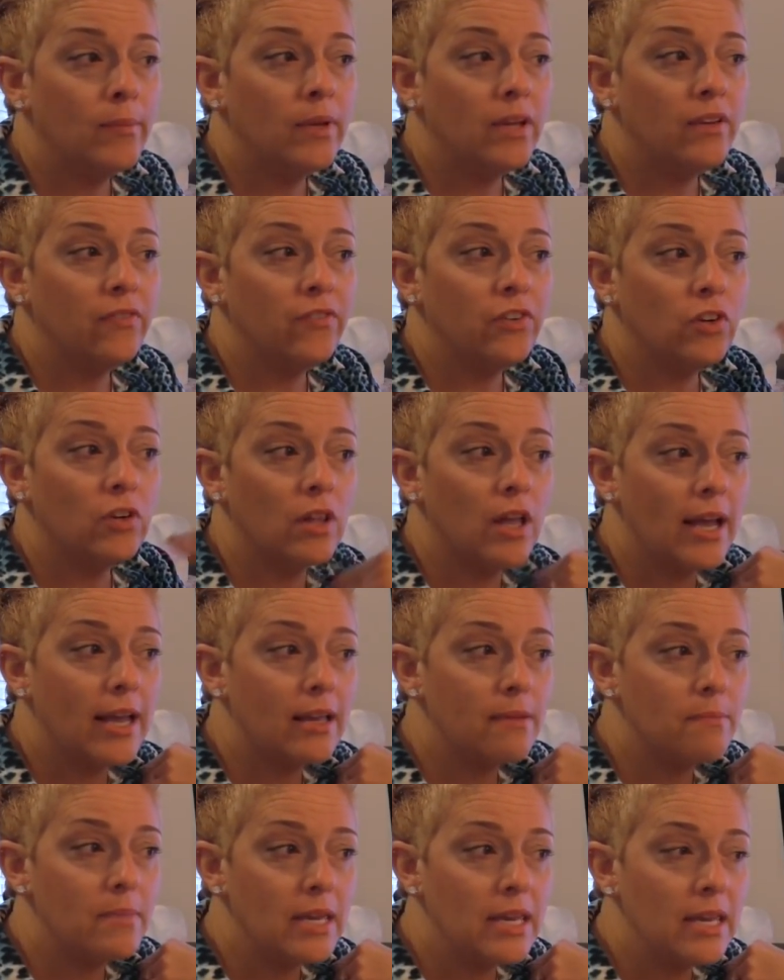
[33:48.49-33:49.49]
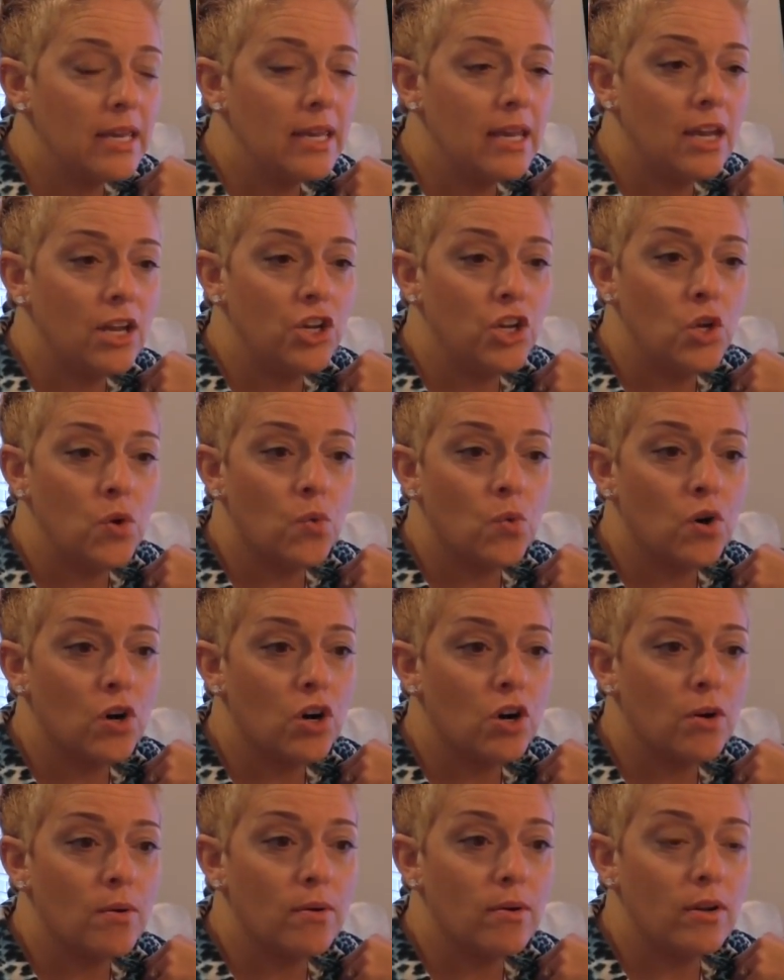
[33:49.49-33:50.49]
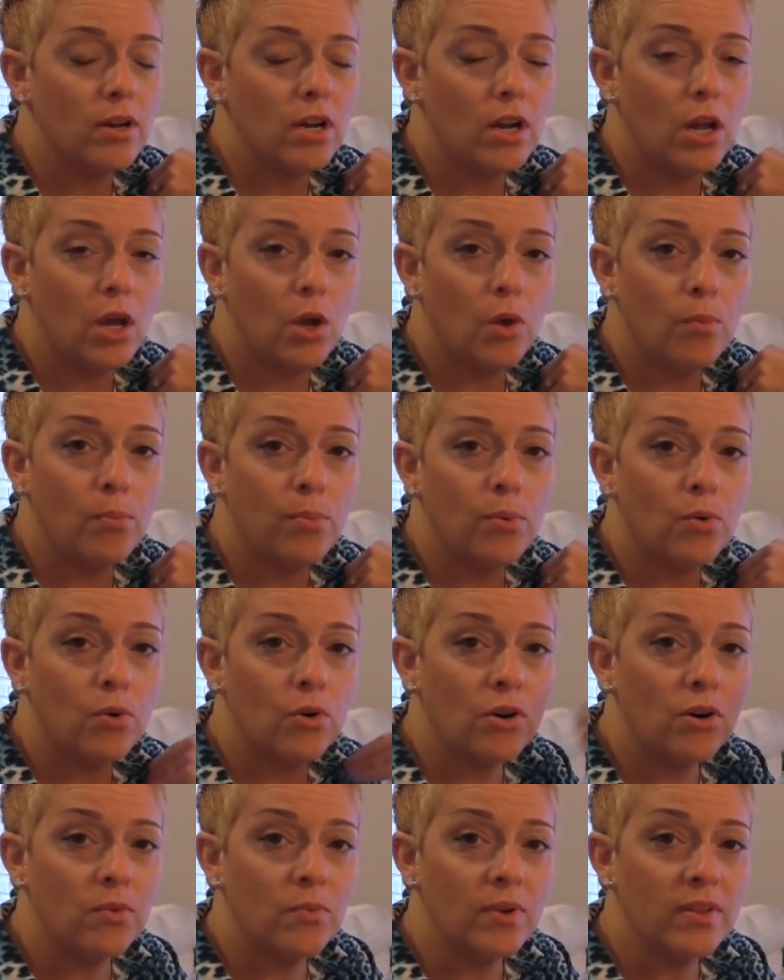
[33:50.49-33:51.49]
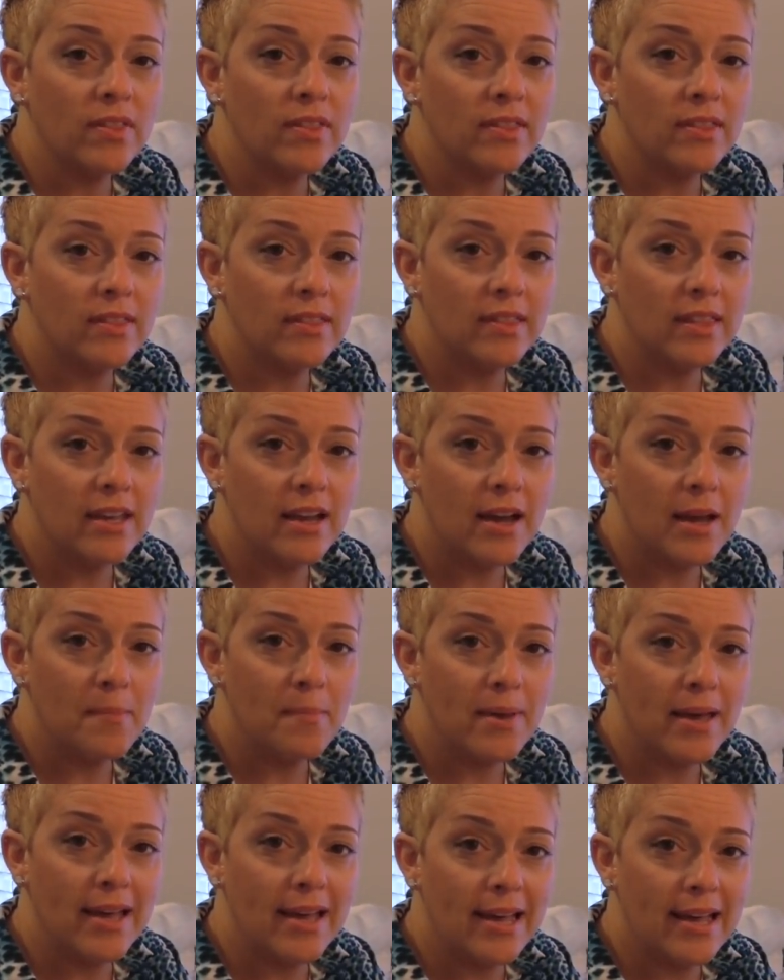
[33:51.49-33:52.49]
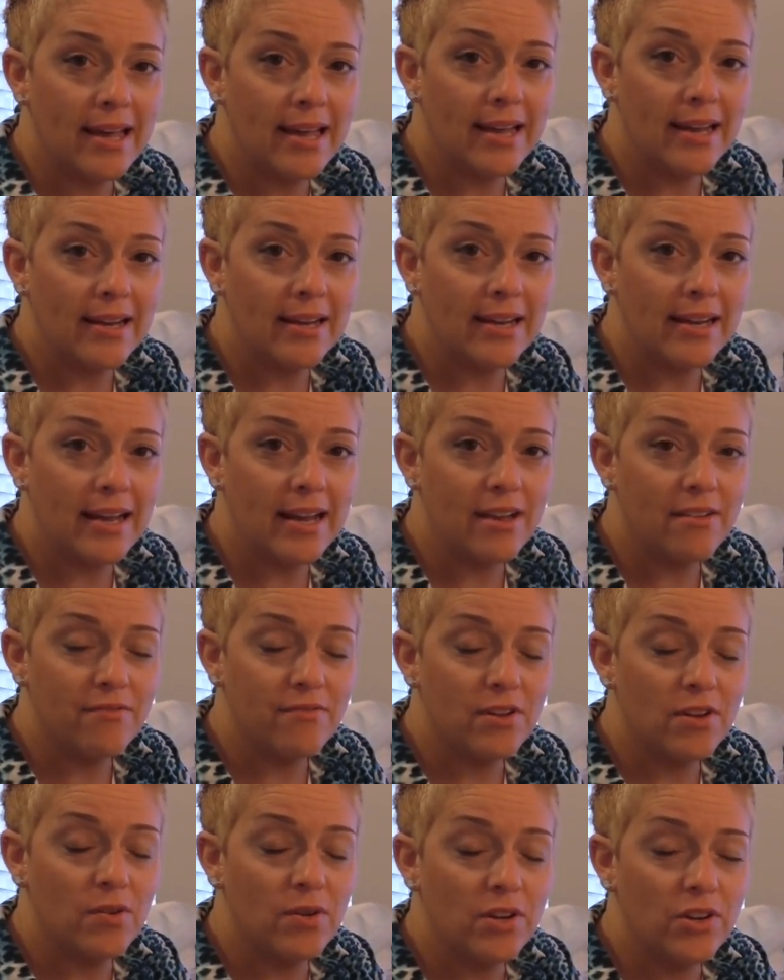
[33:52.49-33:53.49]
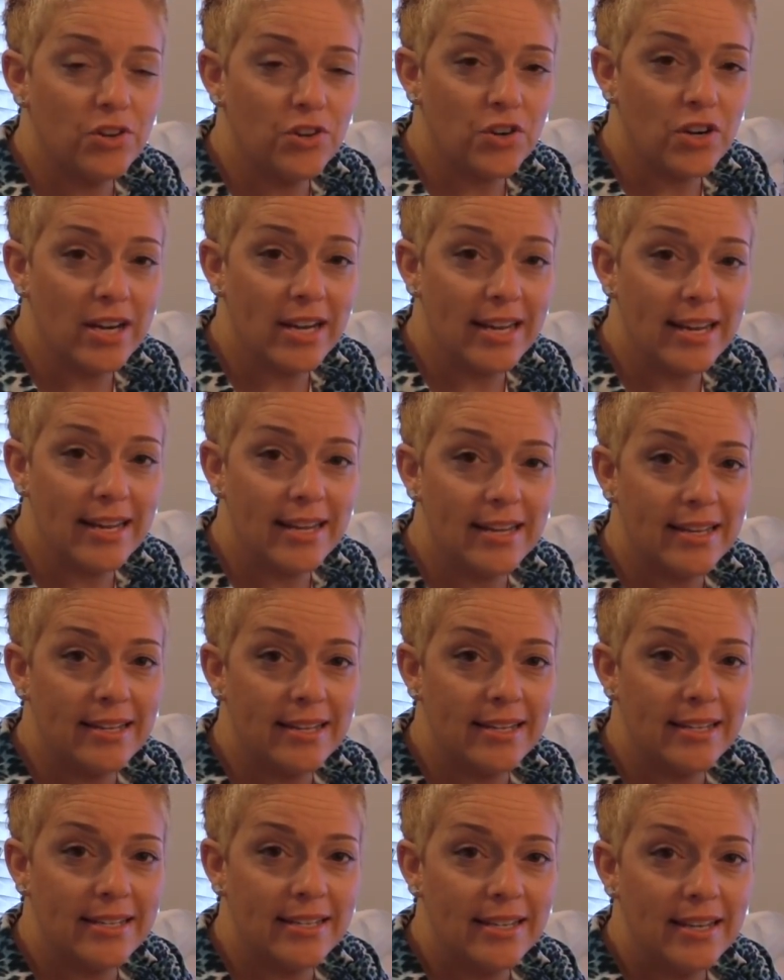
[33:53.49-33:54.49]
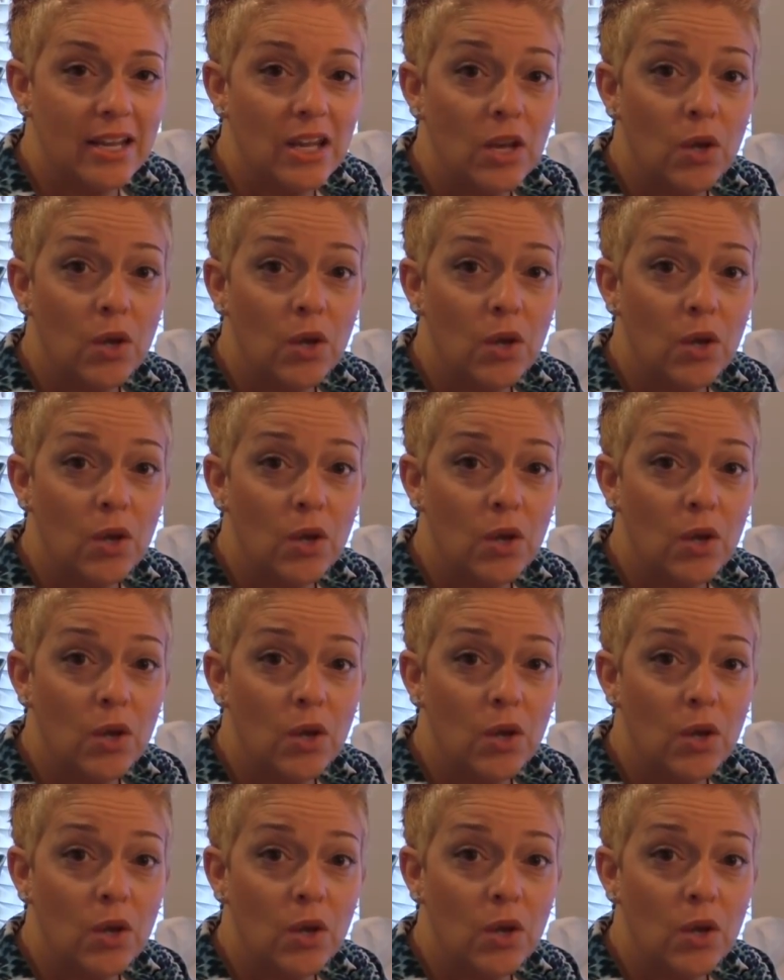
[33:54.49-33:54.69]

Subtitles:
If you're like me and you weren't, you know, born with the iPad and iPhone in your hand,